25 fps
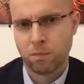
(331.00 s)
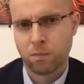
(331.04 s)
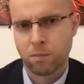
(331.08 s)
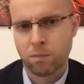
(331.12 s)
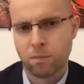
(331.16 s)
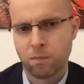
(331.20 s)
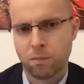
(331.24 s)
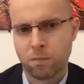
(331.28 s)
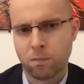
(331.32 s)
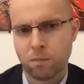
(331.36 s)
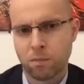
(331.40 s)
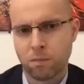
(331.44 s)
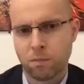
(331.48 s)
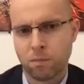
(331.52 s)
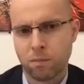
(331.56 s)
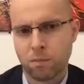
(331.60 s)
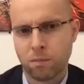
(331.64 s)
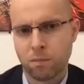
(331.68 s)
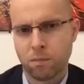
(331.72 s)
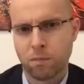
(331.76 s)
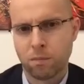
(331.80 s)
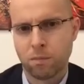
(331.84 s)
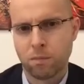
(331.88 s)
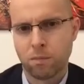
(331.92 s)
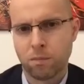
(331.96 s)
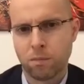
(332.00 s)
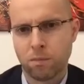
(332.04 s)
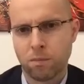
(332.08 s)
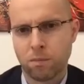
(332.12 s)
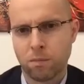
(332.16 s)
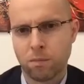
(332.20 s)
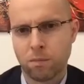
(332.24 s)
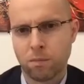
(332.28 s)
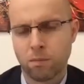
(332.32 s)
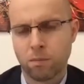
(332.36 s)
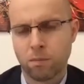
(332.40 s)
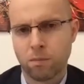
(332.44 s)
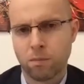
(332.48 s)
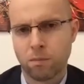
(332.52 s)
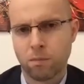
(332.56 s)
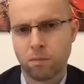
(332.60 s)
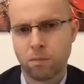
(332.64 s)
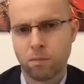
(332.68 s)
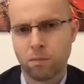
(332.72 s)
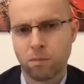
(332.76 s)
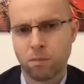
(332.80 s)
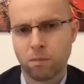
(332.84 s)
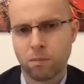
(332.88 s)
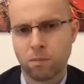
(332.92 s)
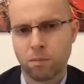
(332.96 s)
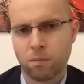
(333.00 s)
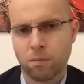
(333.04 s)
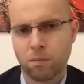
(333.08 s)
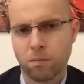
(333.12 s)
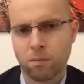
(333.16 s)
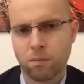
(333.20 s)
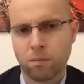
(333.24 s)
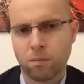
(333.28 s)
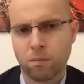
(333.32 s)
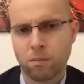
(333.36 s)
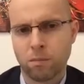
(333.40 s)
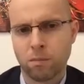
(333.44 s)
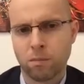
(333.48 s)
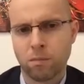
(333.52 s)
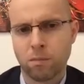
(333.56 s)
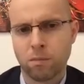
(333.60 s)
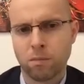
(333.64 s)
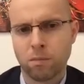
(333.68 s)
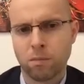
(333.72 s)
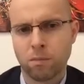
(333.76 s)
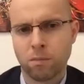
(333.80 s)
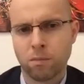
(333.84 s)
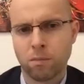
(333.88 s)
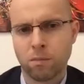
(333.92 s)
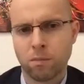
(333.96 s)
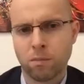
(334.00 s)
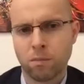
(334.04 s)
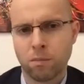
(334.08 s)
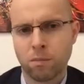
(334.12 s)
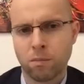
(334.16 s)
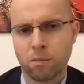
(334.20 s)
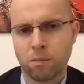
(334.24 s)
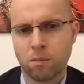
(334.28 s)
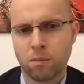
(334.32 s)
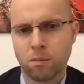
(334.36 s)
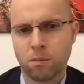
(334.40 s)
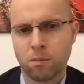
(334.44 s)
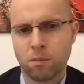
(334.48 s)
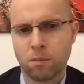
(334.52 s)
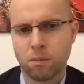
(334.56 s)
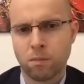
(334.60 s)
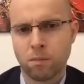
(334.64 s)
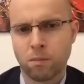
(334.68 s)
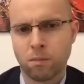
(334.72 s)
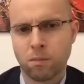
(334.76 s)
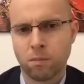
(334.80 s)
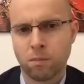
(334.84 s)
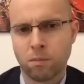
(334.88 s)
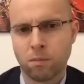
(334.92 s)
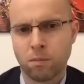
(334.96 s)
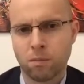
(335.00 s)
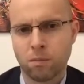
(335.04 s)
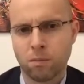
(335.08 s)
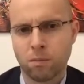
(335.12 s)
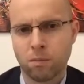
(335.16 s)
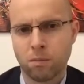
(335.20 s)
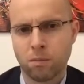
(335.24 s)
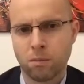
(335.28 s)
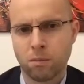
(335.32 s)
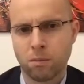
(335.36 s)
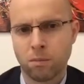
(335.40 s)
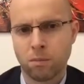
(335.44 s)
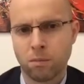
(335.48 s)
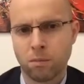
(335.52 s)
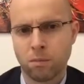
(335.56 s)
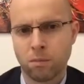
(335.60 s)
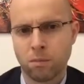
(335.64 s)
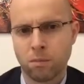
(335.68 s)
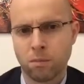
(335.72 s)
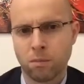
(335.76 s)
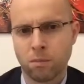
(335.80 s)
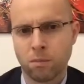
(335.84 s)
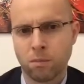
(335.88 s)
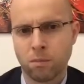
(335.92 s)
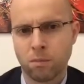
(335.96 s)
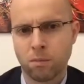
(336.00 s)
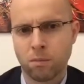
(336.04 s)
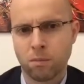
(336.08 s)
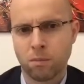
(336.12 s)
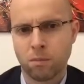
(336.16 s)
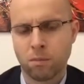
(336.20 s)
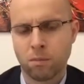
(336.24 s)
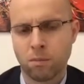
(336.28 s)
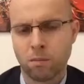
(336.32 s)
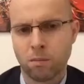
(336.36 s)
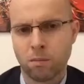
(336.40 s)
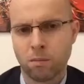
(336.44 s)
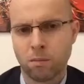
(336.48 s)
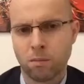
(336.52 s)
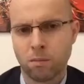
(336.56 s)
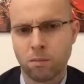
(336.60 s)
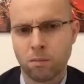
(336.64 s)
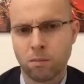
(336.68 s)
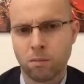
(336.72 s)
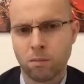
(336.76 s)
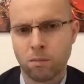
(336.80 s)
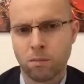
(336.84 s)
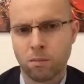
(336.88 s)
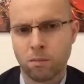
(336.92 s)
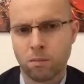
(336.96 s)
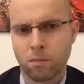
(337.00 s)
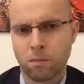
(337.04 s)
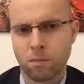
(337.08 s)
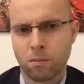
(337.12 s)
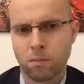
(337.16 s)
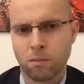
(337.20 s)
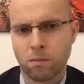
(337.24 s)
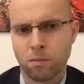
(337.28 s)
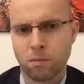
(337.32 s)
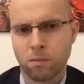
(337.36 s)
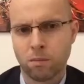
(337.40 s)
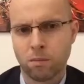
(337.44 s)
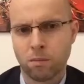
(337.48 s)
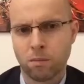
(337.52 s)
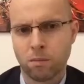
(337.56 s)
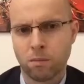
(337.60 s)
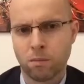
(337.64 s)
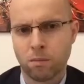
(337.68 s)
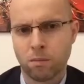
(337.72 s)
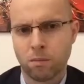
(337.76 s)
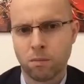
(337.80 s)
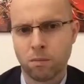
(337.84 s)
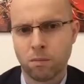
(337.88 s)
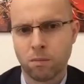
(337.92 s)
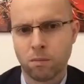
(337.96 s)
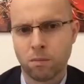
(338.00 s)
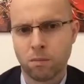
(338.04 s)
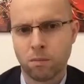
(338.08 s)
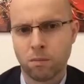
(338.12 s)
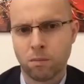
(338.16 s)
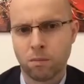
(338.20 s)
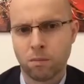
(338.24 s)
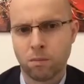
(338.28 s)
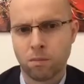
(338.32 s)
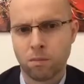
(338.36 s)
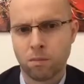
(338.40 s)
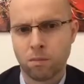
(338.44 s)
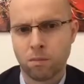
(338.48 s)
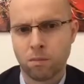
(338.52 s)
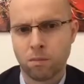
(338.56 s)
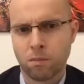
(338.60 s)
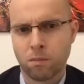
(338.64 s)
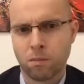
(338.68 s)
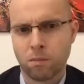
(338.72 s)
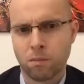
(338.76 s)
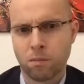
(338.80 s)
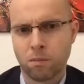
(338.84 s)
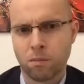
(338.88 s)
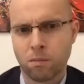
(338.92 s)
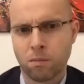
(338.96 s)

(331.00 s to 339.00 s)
(silent)